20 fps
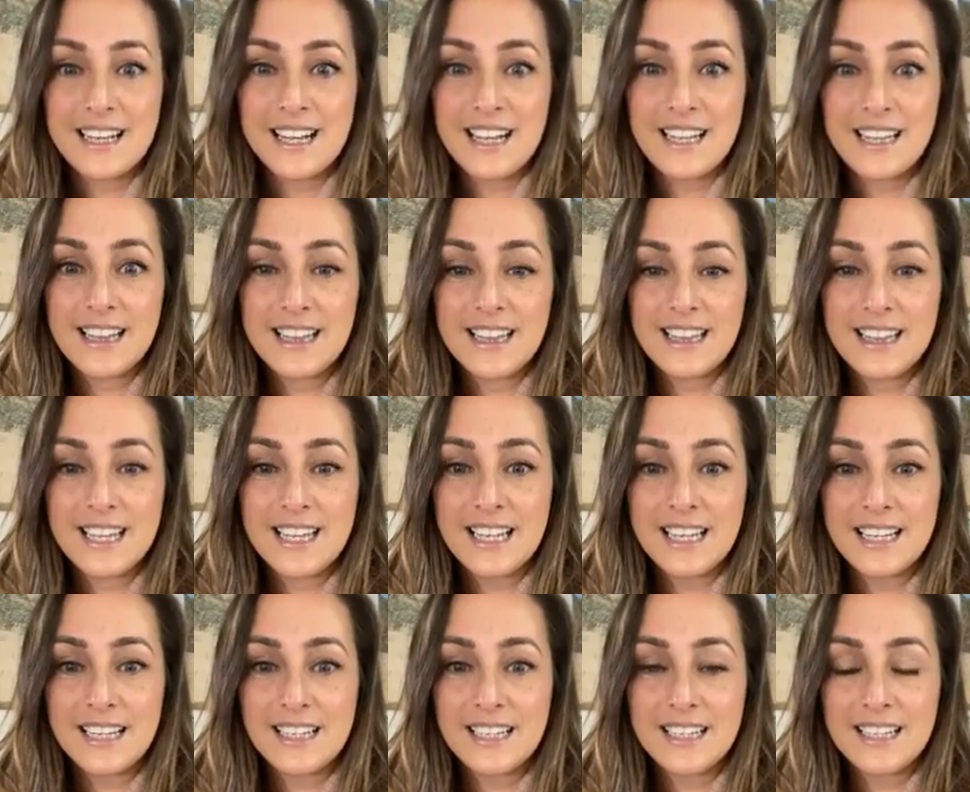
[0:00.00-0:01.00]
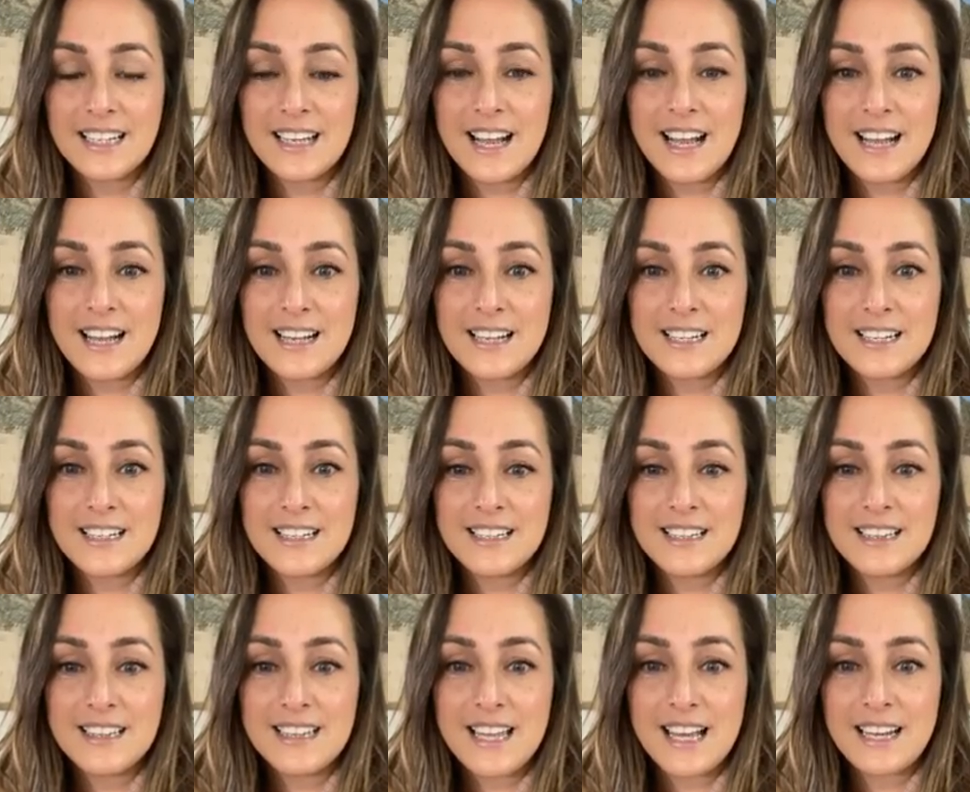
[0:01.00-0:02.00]
I think
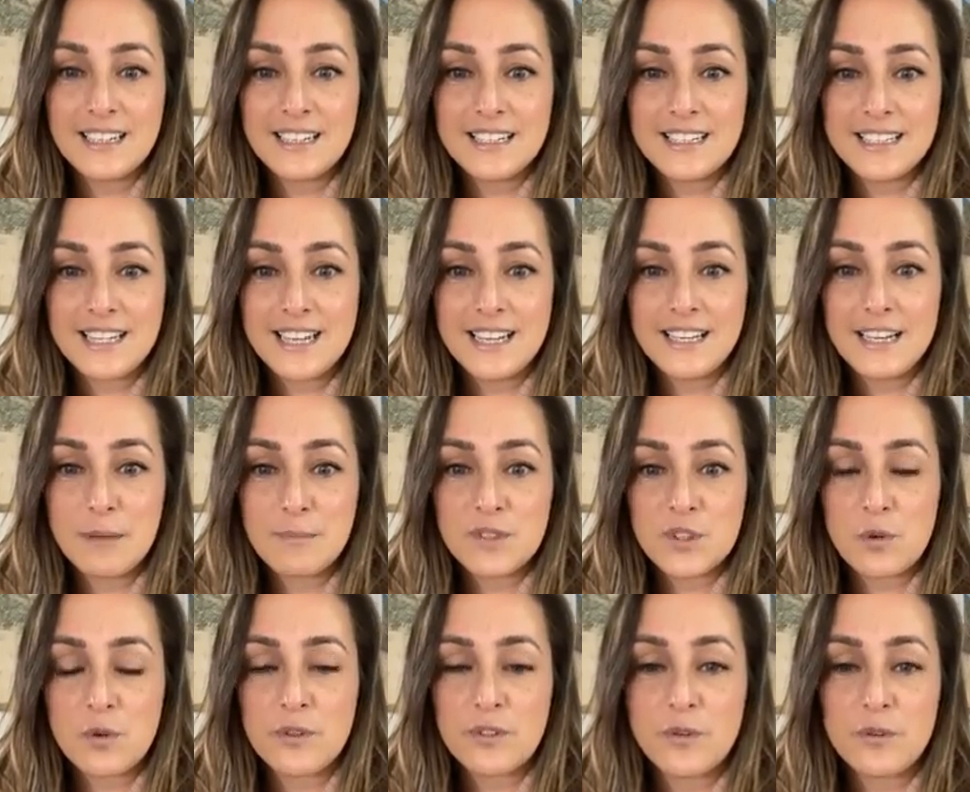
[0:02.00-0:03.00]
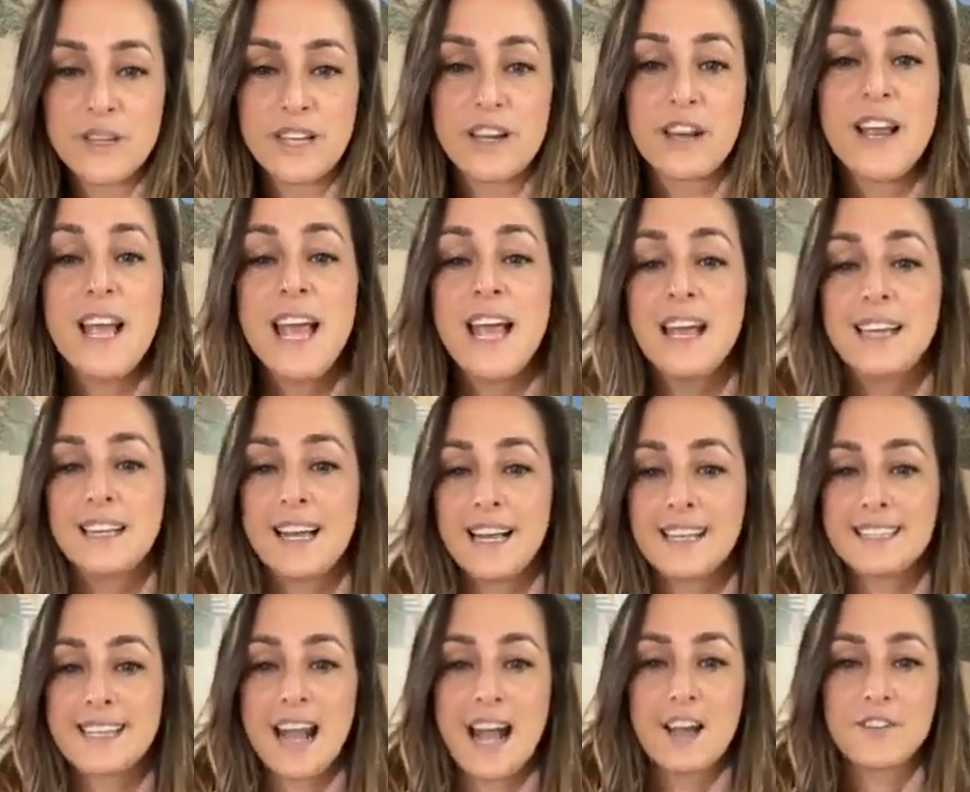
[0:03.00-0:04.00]
that is it. I'm scrolling through here.
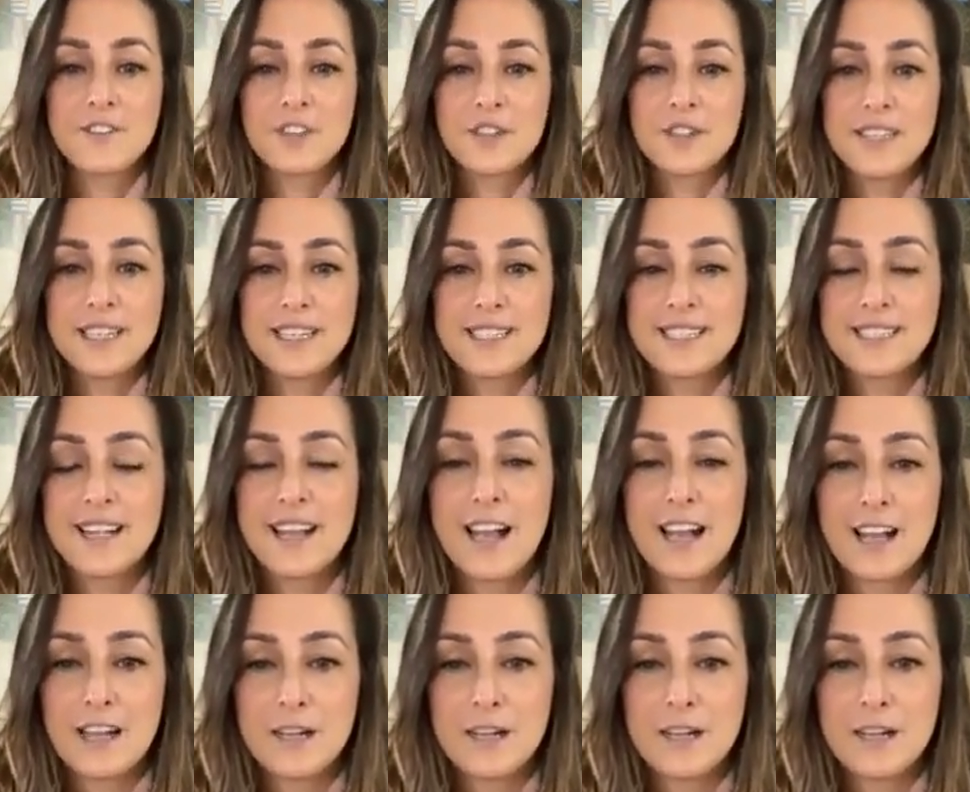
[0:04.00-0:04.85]
Guys, after this